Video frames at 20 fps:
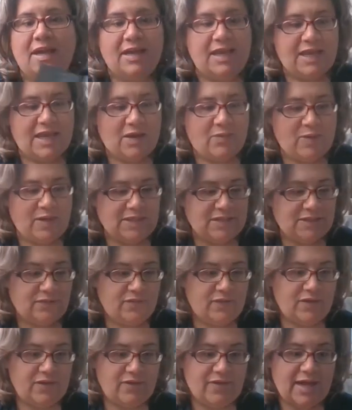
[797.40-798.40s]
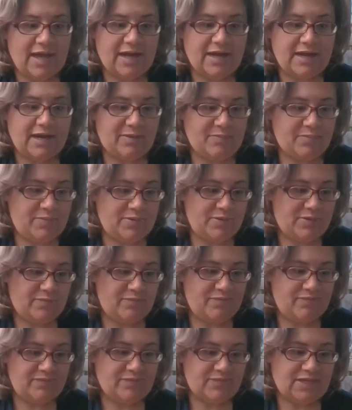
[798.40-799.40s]
can't wait to fill that up.
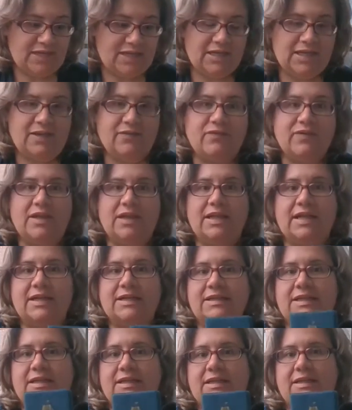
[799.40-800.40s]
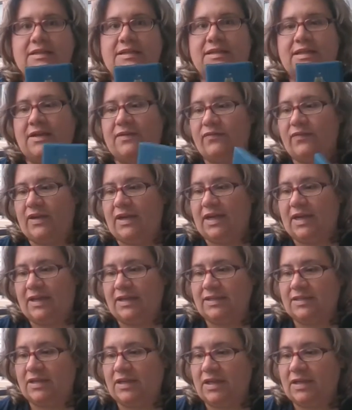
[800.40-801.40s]
I love collecting this stuff. Yeah,
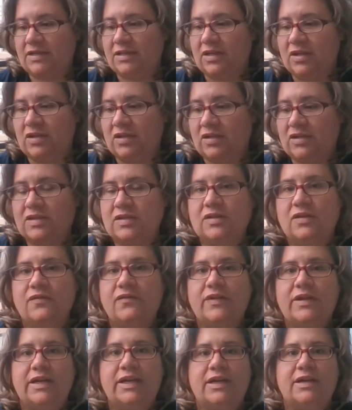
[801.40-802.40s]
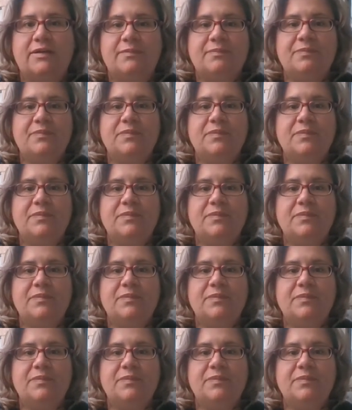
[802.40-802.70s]
it's a good souvenir.